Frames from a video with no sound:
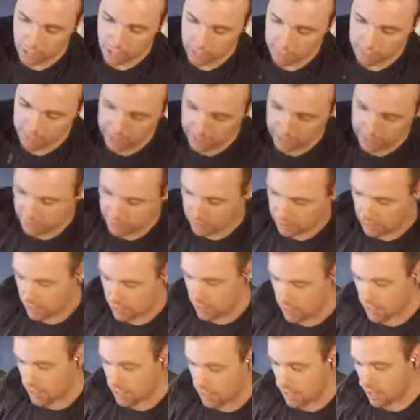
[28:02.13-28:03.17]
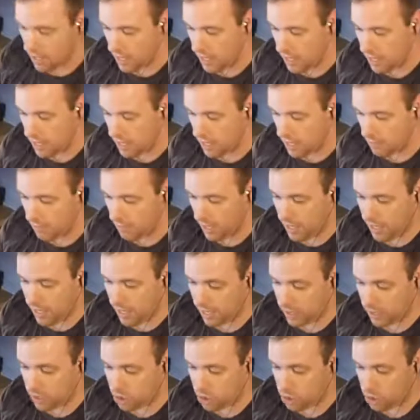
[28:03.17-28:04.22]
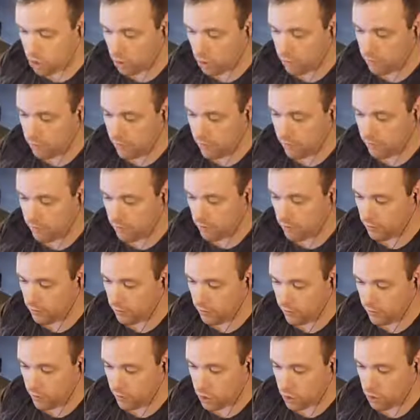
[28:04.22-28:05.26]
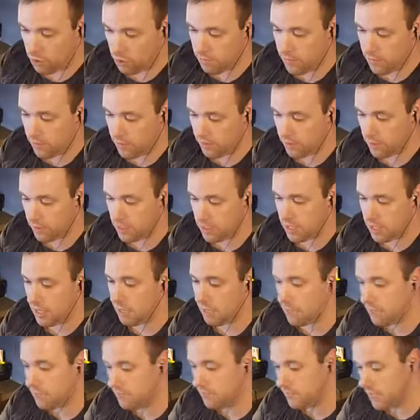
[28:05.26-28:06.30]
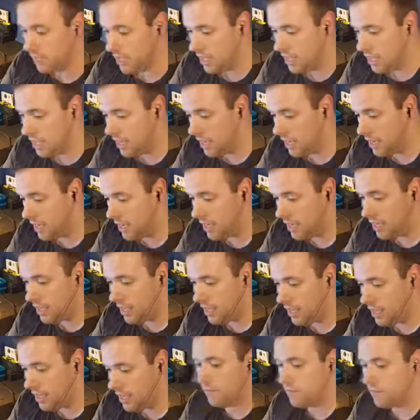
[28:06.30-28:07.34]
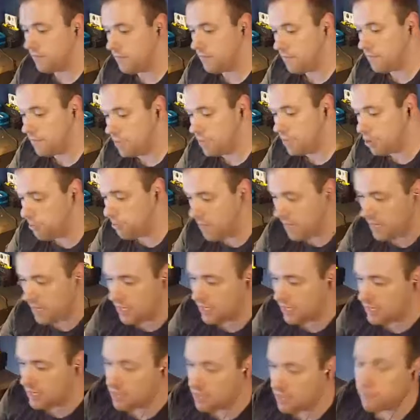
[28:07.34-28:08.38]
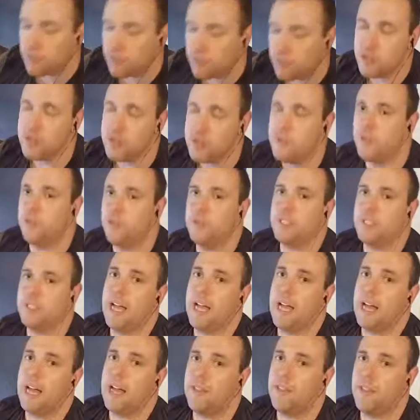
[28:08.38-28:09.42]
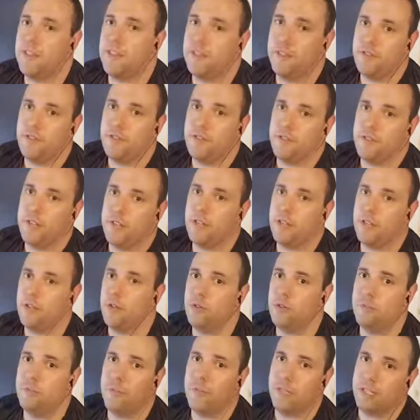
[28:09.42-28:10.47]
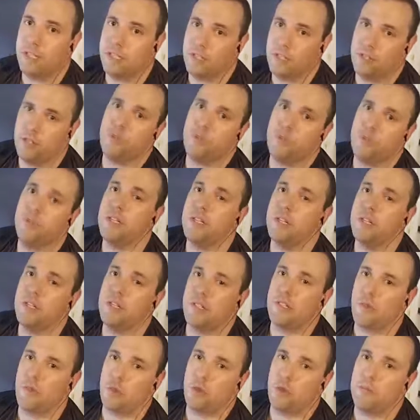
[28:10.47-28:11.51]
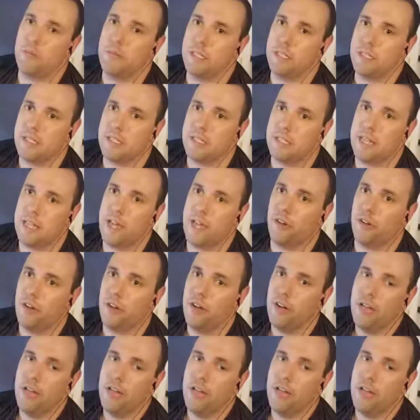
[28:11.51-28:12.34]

pin behind a short pin, or in front of a short pin, for example, you may need a different tool to attack that than if you've got a whole series of short pins together.